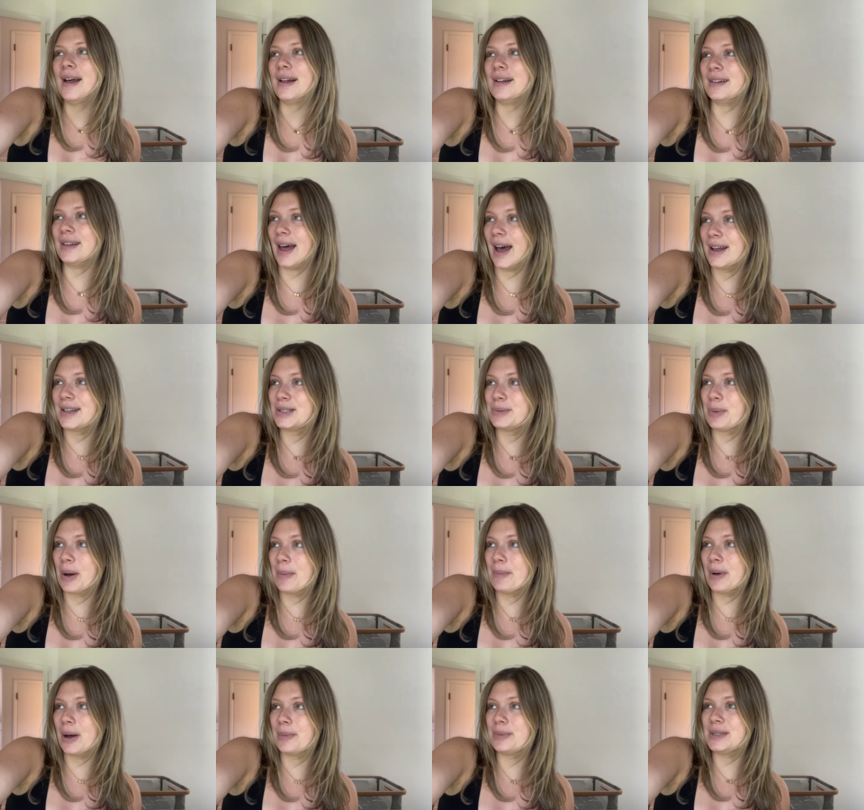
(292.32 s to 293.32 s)
last
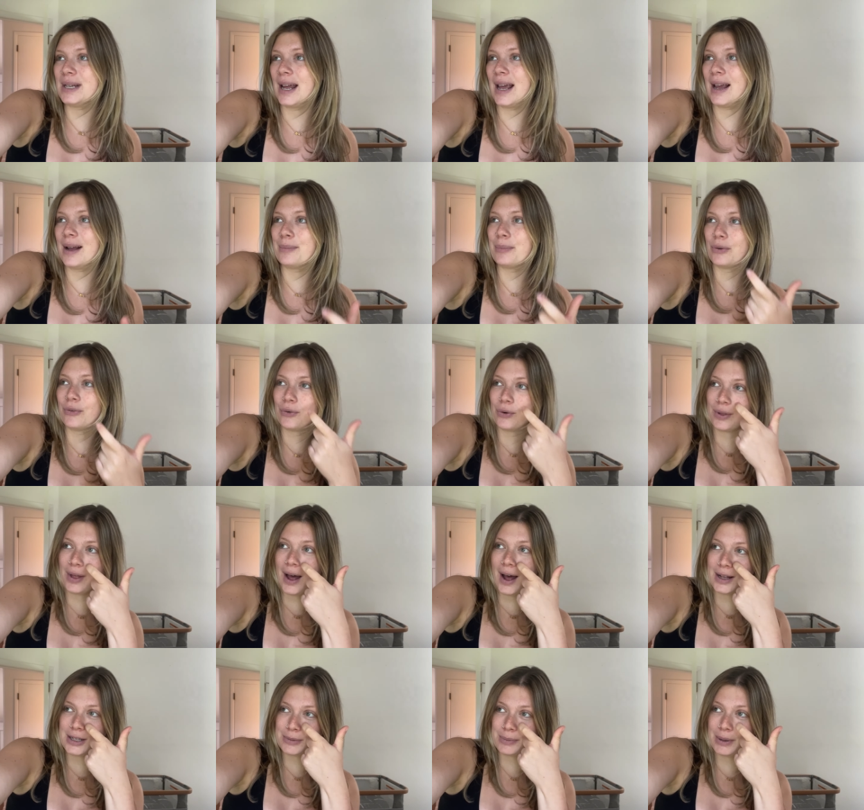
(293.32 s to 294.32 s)
bump update before the
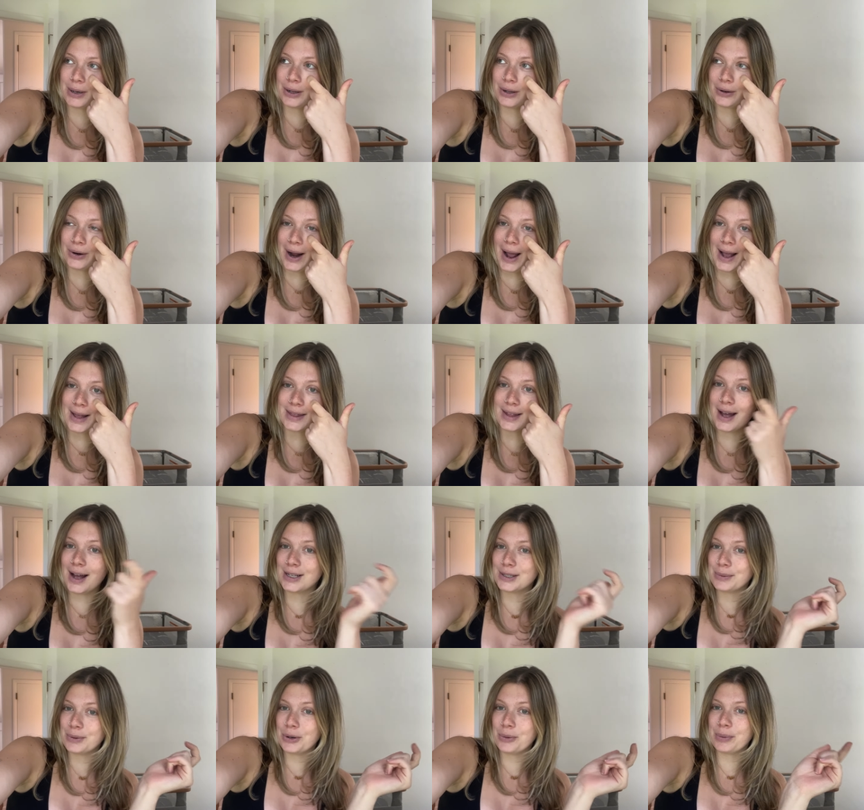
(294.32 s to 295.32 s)
hospital or at the
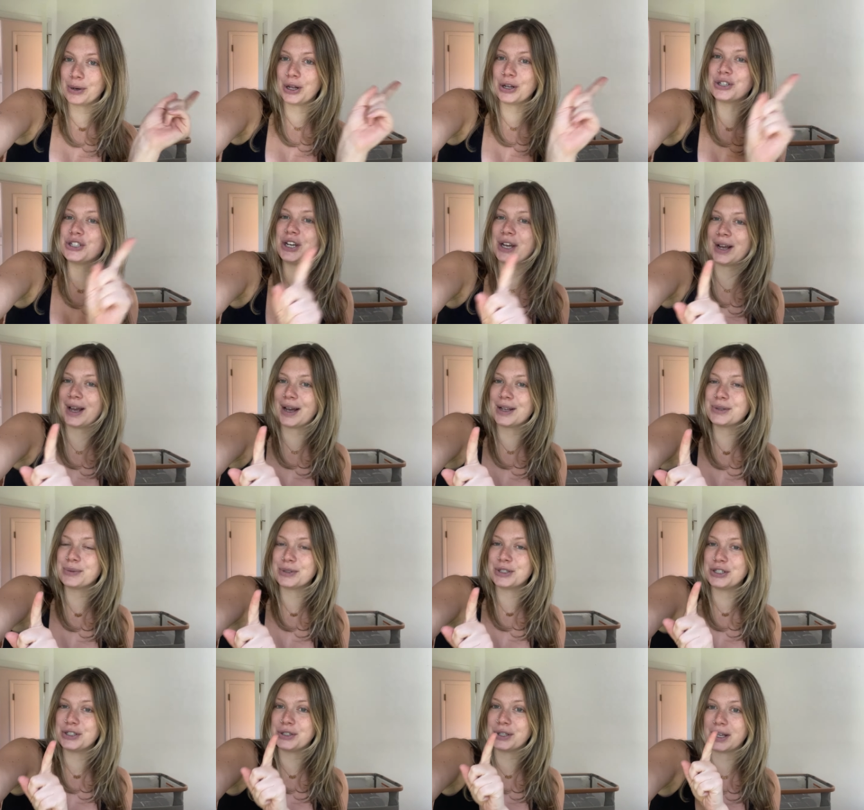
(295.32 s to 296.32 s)
hospital, but I'll show you guys
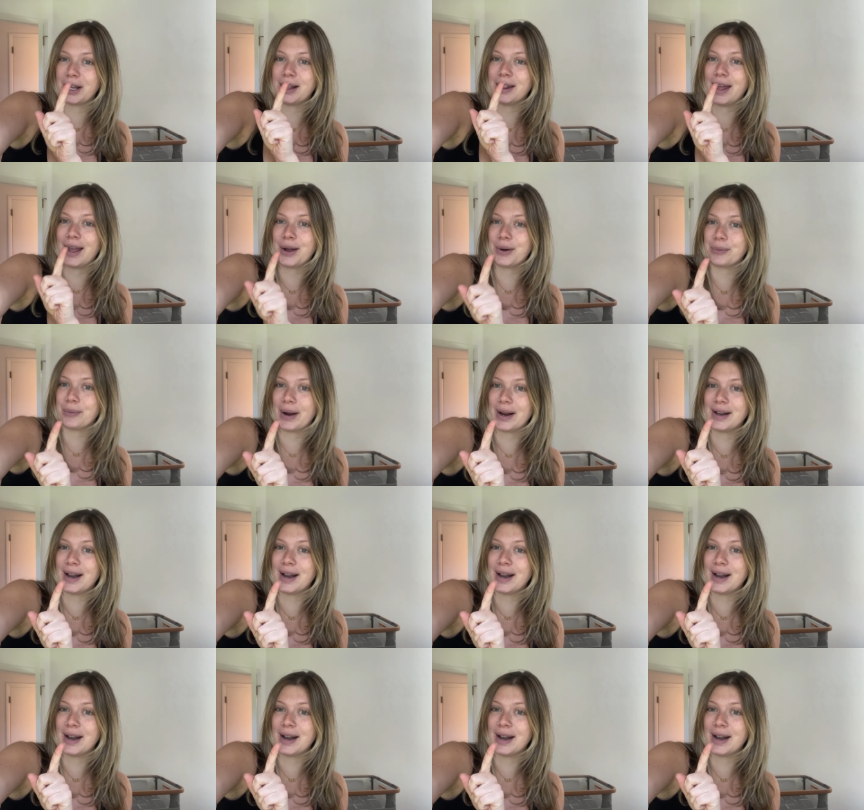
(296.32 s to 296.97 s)
what she's looking like right